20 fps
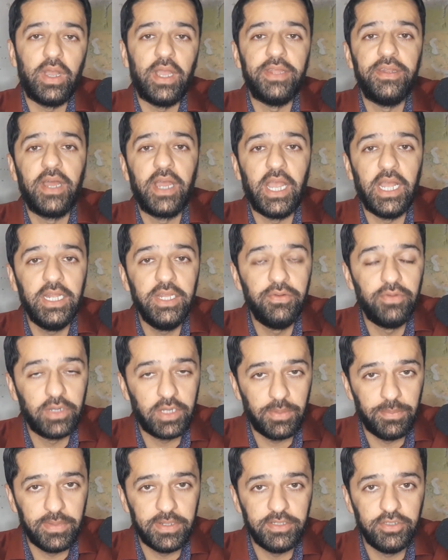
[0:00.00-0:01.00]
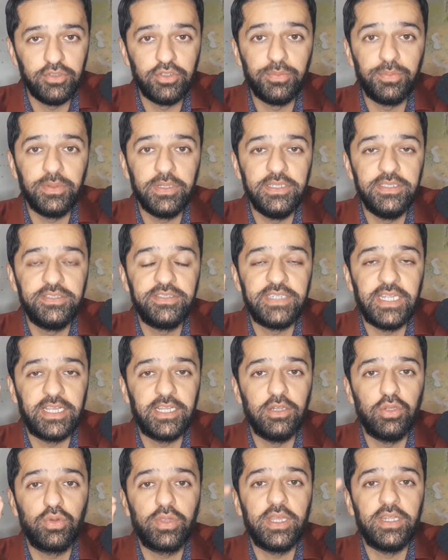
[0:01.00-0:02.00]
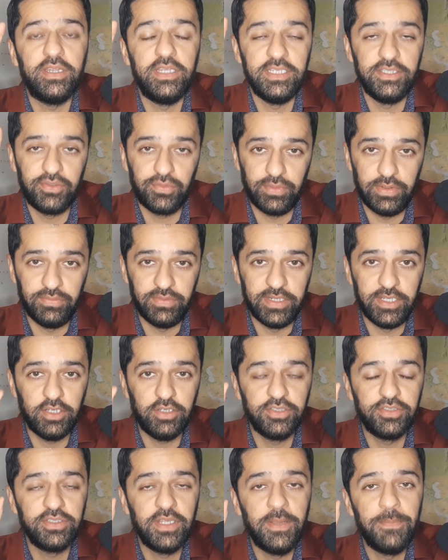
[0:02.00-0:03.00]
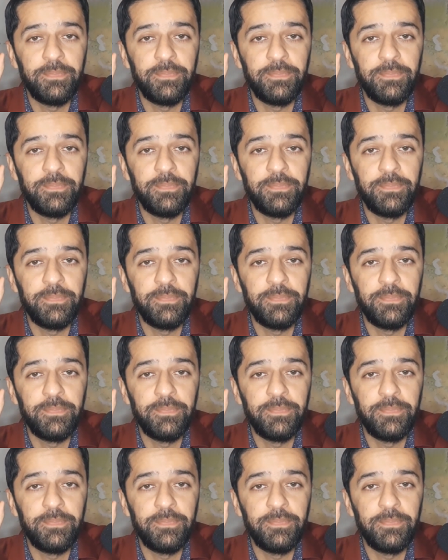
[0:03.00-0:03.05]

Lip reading: I'd highly recommend you to please take a look at these 3 videos.